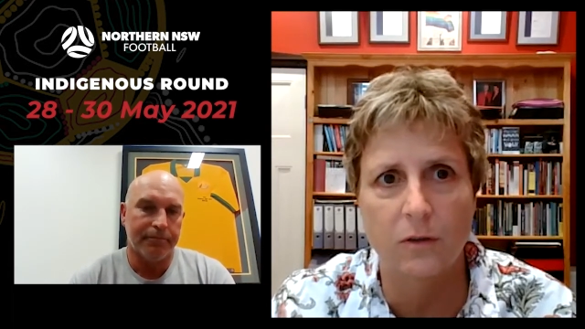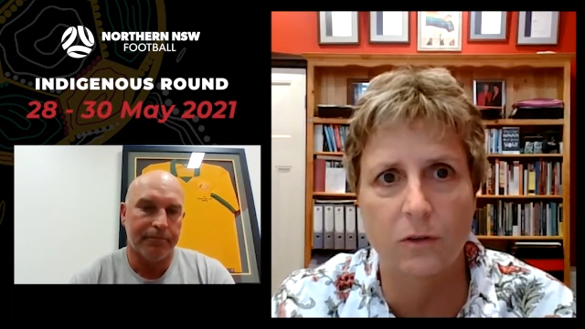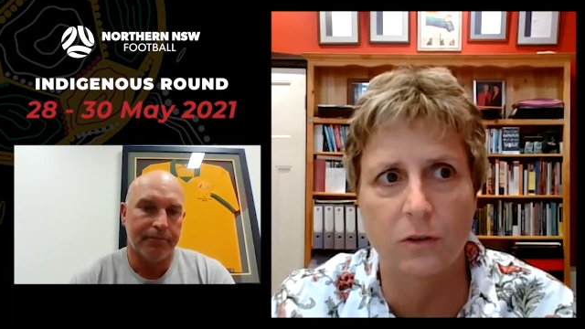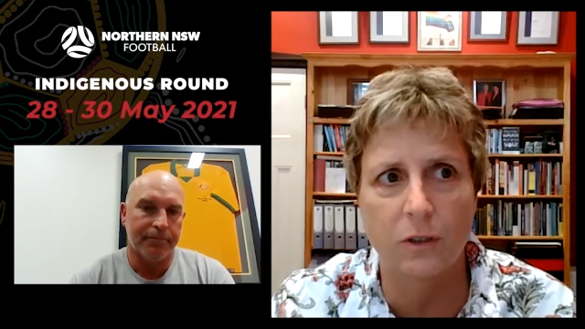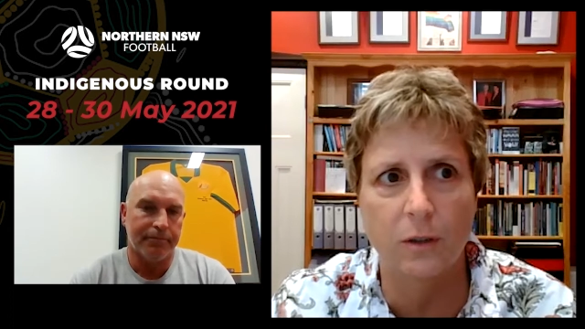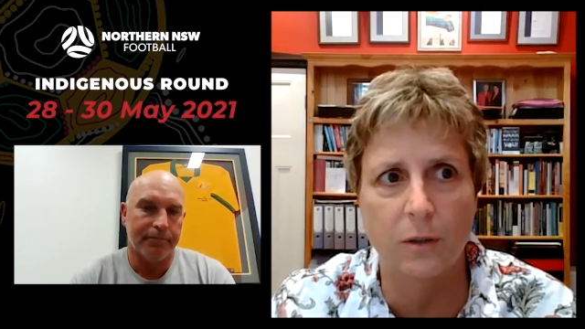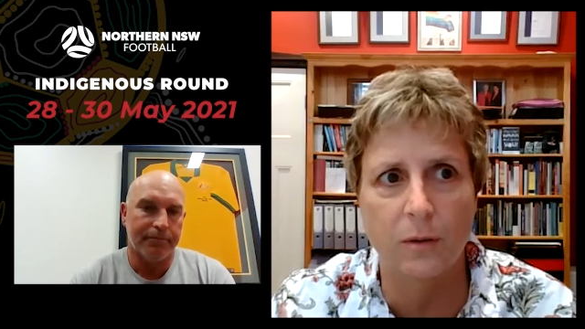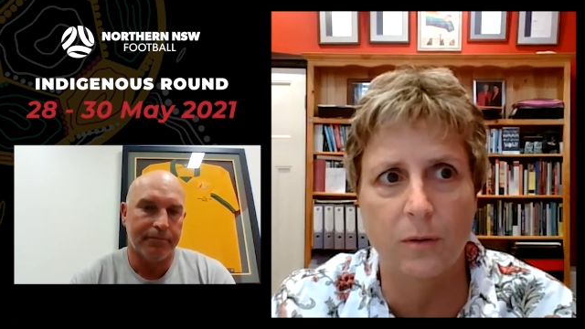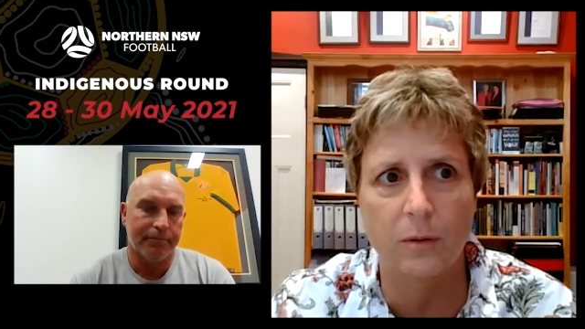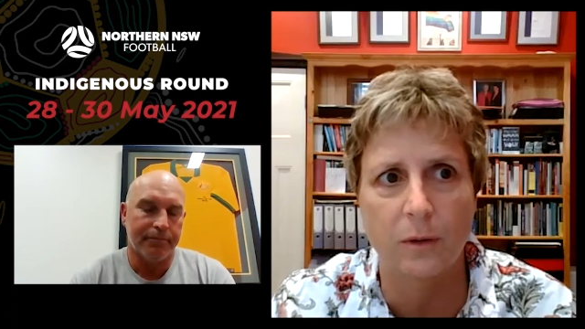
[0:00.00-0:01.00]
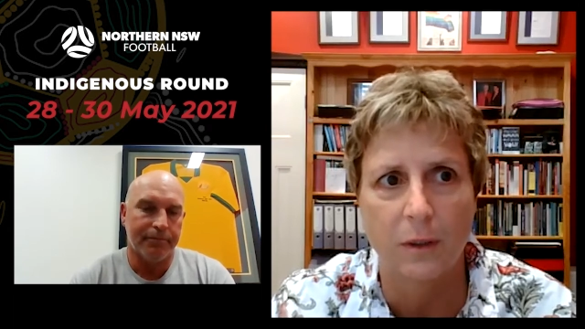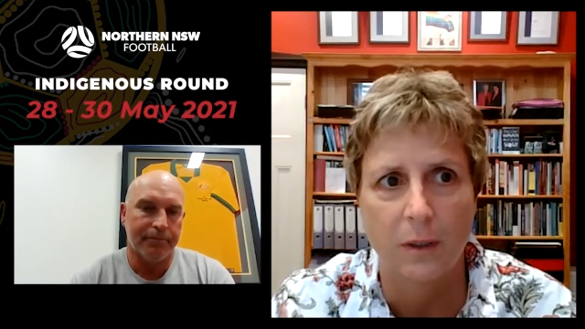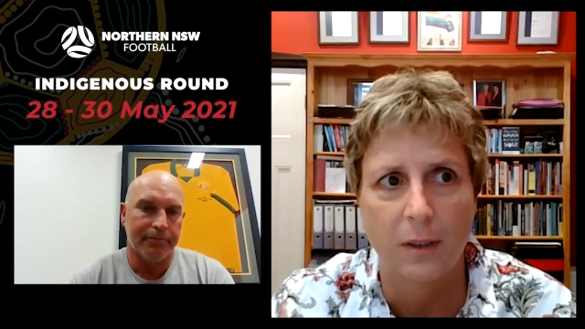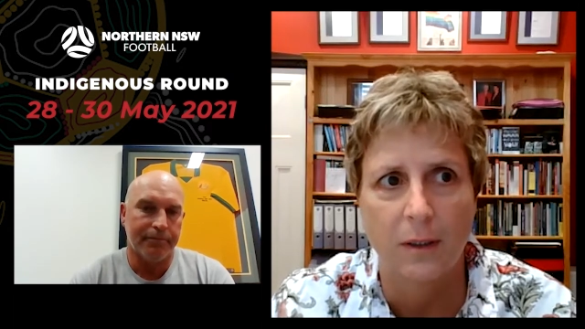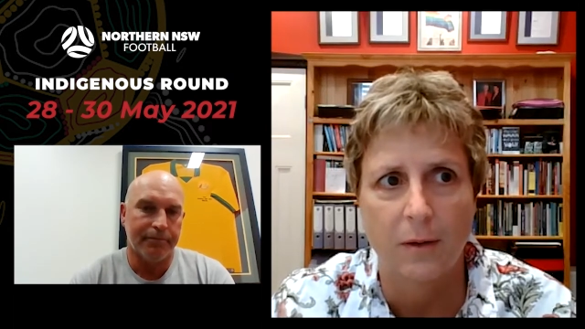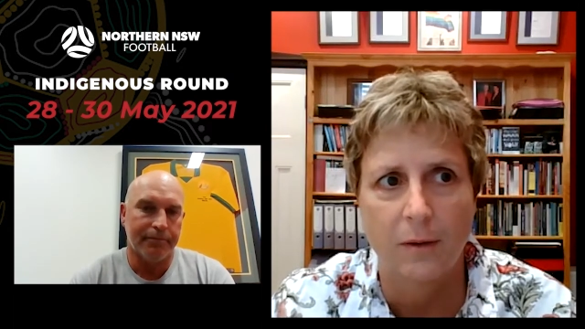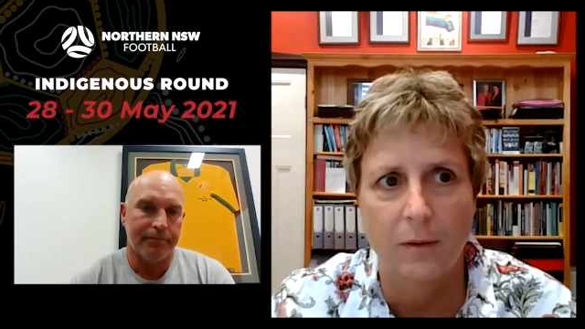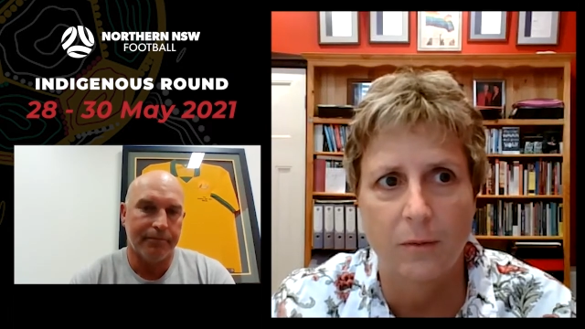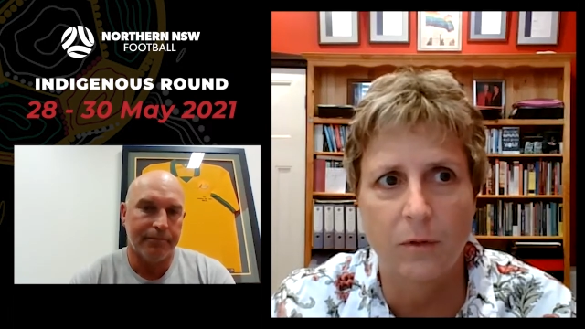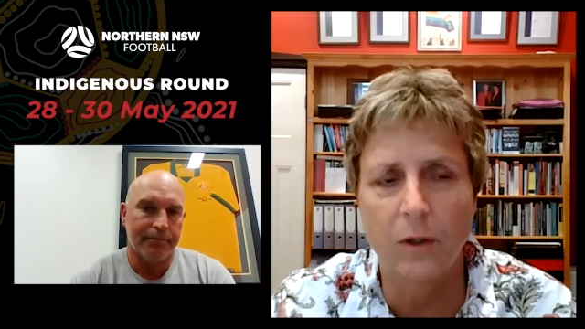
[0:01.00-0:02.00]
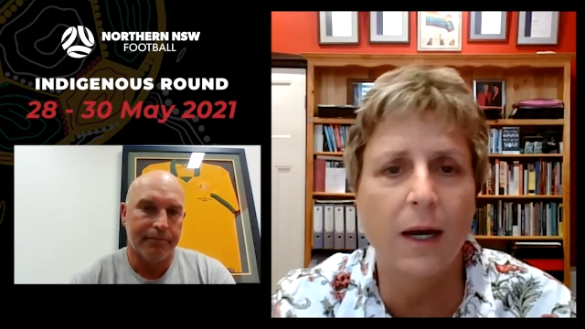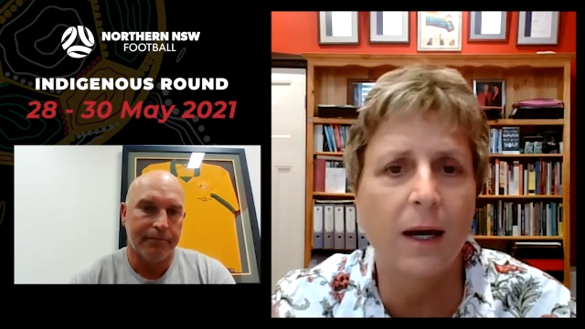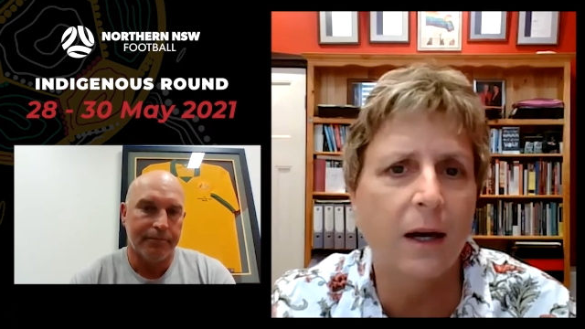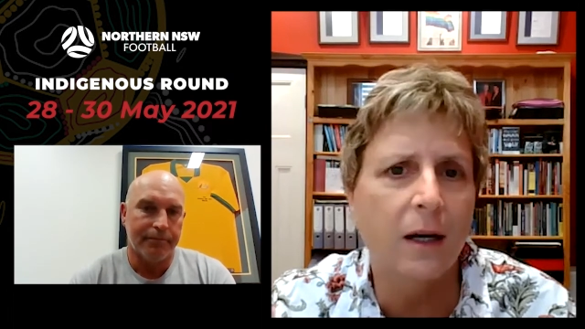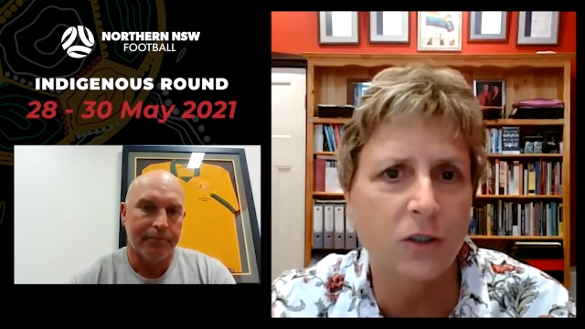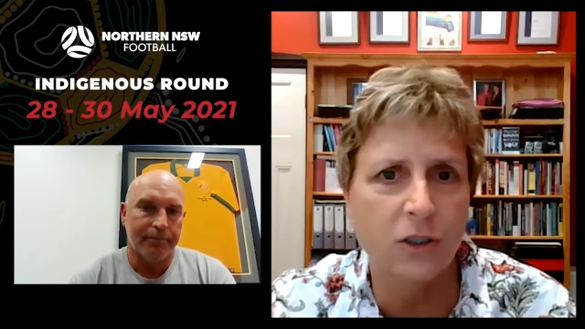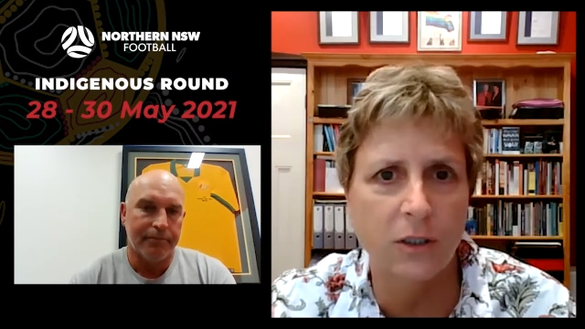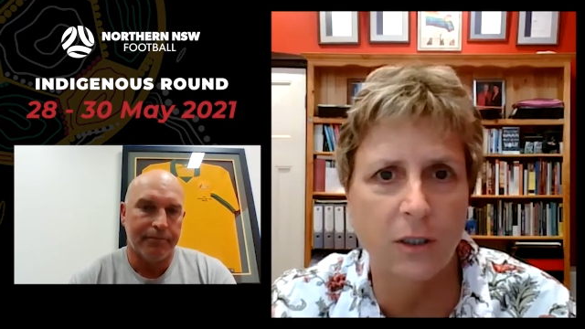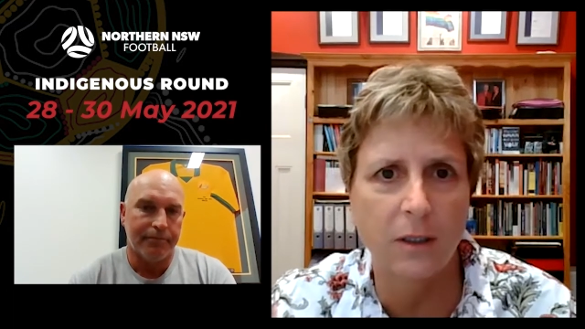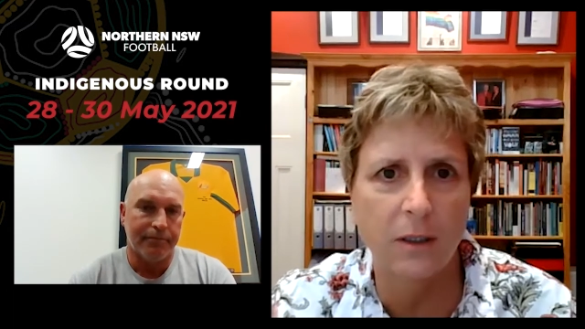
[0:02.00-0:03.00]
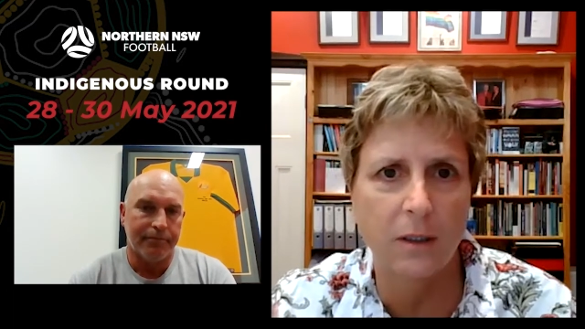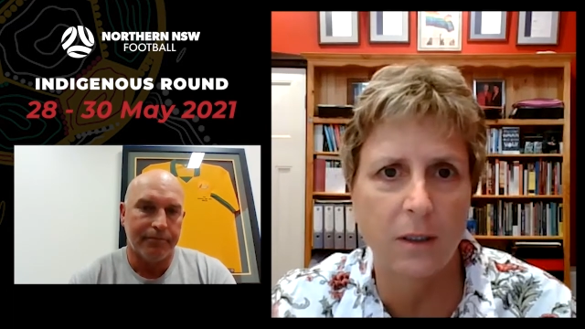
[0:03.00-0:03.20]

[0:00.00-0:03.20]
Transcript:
Speaker 1: so not harsh in a